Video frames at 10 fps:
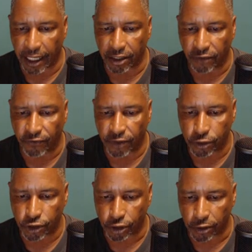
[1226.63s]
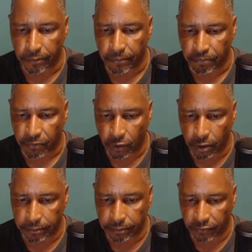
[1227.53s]
in the future.
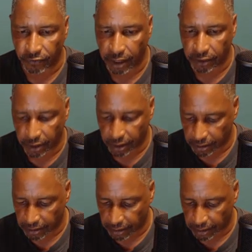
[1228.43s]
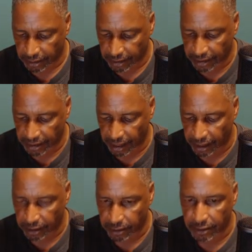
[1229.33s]
Oh, Vagrant
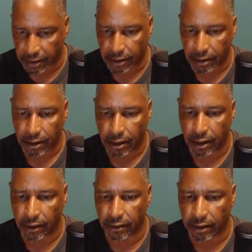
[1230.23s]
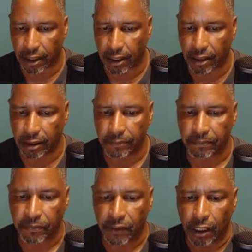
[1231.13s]
status. Okay,
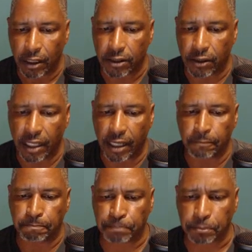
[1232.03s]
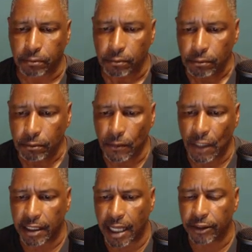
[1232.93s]
so now
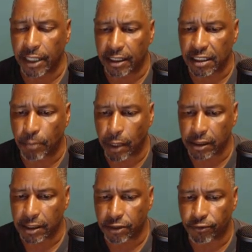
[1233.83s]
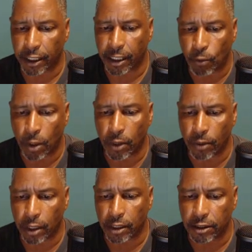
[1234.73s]
that this box is running, what we
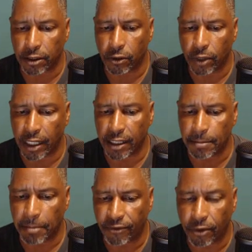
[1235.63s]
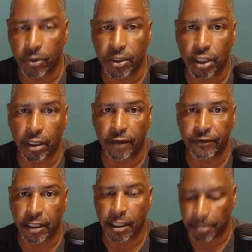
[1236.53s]
want to do is, before we shut
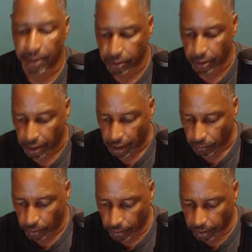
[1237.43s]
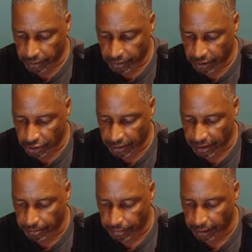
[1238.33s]
off the computer, we want to just
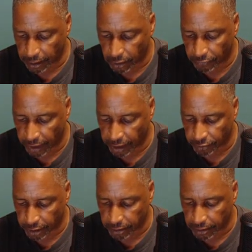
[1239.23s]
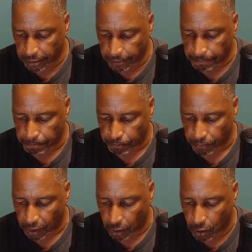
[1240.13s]
simply go Vagrant
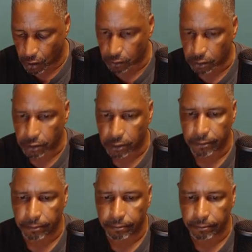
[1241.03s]
halt.